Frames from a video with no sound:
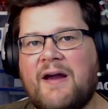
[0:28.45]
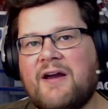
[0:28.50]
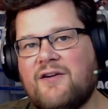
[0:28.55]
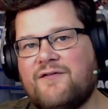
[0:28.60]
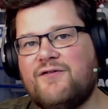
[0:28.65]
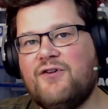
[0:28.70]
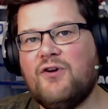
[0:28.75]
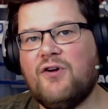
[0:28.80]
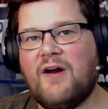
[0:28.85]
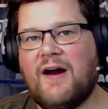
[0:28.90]

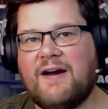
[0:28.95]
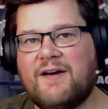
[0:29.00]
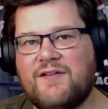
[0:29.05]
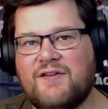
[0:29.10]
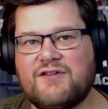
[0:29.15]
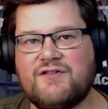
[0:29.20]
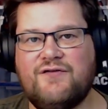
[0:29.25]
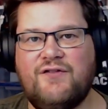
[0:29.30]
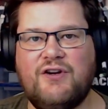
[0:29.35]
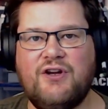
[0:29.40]
If you like
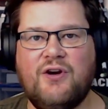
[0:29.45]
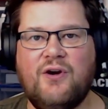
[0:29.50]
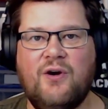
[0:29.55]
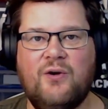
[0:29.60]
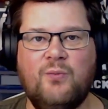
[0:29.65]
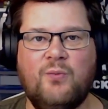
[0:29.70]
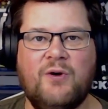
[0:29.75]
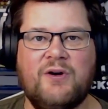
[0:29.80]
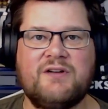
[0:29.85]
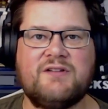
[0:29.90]
this video
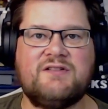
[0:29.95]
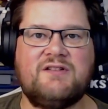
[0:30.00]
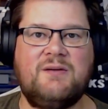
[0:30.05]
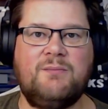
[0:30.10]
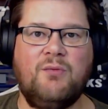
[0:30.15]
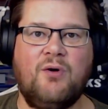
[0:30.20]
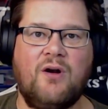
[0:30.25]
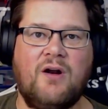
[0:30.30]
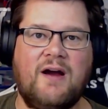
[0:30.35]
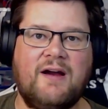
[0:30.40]
and want to see
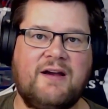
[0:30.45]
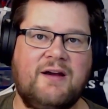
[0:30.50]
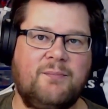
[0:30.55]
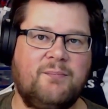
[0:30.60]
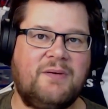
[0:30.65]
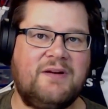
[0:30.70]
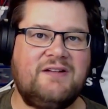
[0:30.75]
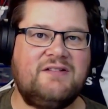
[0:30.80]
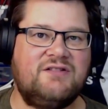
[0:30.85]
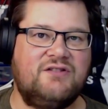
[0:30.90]
more like it,
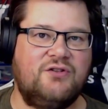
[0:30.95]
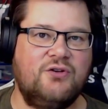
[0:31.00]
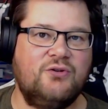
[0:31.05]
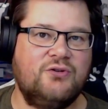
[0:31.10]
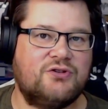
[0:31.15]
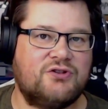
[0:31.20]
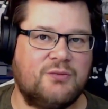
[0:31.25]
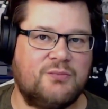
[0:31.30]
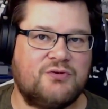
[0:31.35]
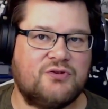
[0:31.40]
please do
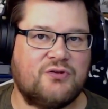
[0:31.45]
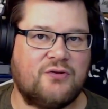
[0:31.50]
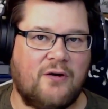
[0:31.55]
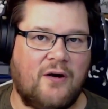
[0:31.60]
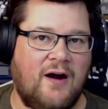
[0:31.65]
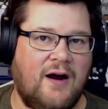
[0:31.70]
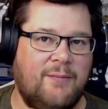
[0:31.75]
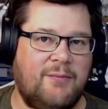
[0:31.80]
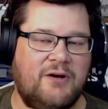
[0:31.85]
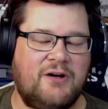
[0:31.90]

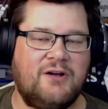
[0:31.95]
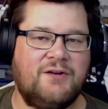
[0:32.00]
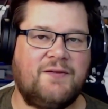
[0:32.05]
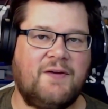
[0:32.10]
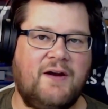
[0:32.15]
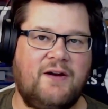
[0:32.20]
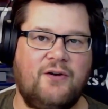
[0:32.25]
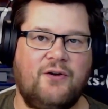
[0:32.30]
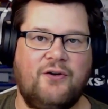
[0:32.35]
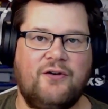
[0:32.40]
subscribe and hit
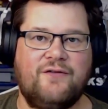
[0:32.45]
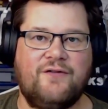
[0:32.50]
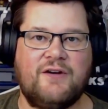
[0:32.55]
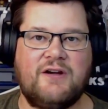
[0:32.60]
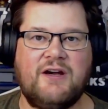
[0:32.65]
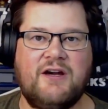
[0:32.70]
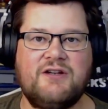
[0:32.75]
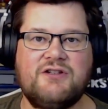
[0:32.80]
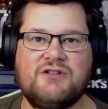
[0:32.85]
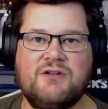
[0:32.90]
that
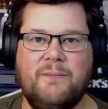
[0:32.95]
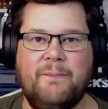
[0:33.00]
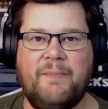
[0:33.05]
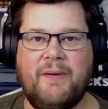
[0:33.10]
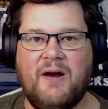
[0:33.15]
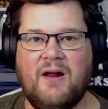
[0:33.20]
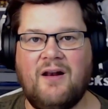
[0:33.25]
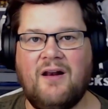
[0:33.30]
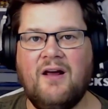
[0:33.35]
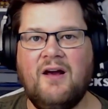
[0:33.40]
notification
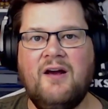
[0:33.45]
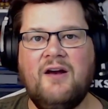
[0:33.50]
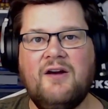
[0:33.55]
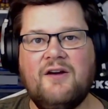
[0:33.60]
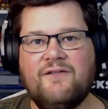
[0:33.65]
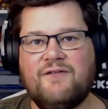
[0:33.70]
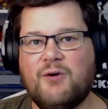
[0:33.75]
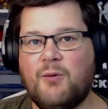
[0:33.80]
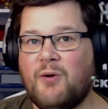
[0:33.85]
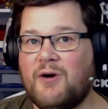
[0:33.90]
bell.
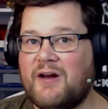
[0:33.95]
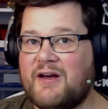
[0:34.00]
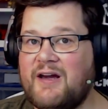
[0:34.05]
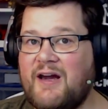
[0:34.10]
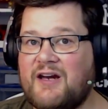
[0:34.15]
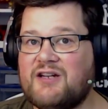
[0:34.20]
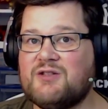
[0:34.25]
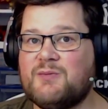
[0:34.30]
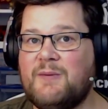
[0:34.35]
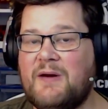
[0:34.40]
If you want to
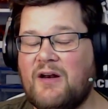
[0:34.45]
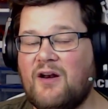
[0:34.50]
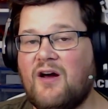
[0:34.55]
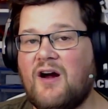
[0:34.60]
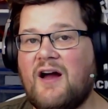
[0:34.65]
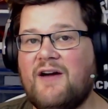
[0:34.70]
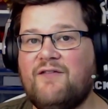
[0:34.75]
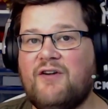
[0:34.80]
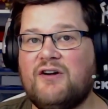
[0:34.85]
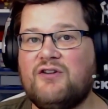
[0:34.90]
catch me
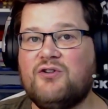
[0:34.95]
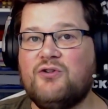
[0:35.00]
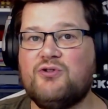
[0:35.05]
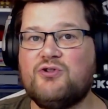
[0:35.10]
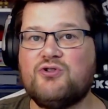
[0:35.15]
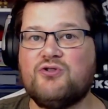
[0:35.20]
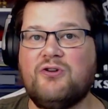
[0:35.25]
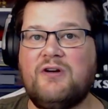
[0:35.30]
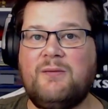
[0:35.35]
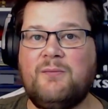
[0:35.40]
live, I do
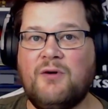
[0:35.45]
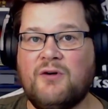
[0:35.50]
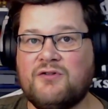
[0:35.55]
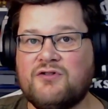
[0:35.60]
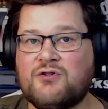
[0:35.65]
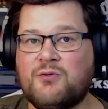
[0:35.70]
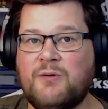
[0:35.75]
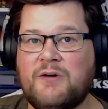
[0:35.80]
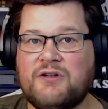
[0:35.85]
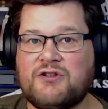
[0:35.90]
stream on
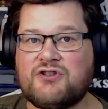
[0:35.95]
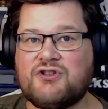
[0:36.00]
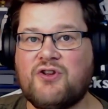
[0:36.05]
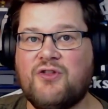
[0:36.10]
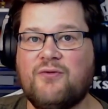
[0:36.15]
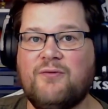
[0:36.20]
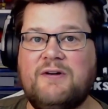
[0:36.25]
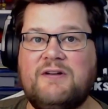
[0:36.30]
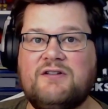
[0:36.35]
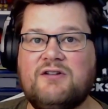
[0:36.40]
Twitch
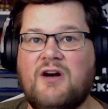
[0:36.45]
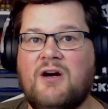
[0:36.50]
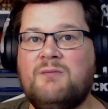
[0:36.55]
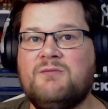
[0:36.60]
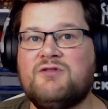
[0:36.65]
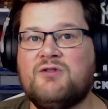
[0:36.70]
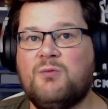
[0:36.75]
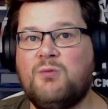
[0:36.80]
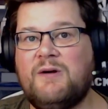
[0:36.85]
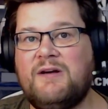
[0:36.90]
three
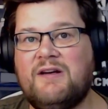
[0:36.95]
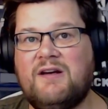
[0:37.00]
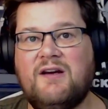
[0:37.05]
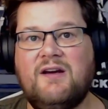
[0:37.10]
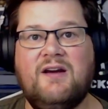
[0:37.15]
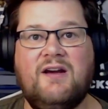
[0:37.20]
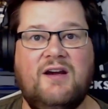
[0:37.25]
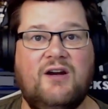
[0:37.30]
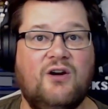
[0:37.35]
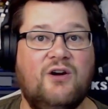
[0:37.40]
times a week.
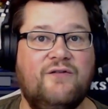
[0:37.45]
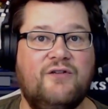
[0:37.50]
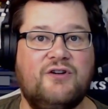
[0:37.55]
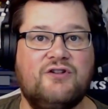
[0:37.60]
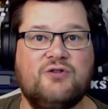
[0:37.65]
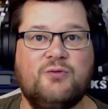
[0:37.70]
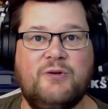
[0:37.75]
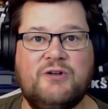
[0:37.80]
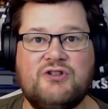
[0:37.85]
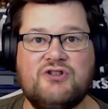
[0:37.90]
Head over to
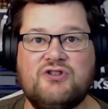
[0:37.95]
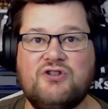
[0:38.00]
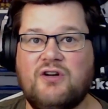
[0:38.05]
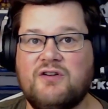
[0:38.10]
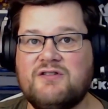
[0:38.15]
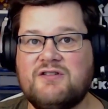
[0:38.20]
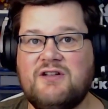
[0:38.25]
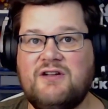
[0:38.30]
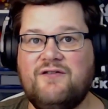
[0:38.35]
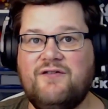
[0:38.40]

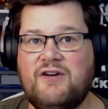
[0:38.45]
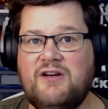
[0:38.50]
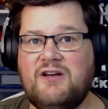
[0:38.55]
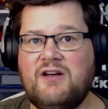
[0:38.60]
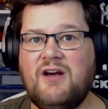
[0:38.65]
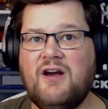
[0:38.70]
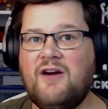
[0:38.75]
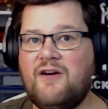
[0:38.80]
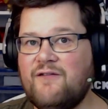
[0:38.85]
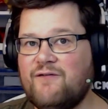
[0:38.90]
twitch.tv
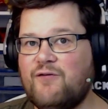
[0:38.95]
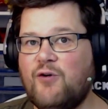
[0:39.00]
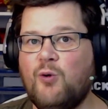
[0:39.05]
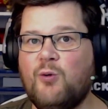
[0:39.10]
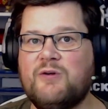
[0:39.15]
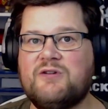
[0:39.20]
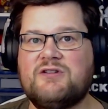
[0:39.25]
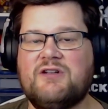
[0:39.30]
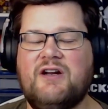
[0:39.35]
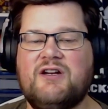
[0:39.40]

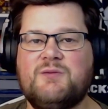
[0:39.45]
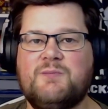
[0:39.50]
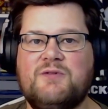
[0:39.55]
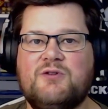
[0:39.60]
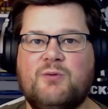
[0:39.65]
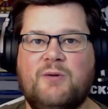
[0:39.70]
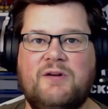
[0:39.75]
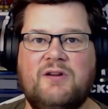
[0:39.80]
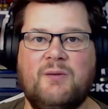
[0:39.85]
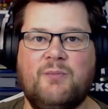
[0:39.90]
forward slash
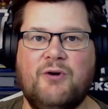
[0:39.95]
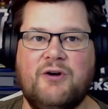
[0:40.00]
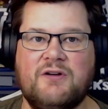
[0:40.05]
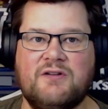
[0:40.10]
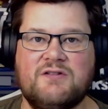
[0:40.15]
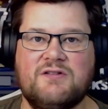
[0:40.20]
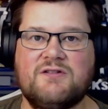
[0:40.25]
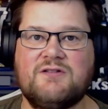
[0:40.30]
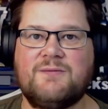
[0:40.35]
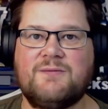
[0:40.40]
between the bricks.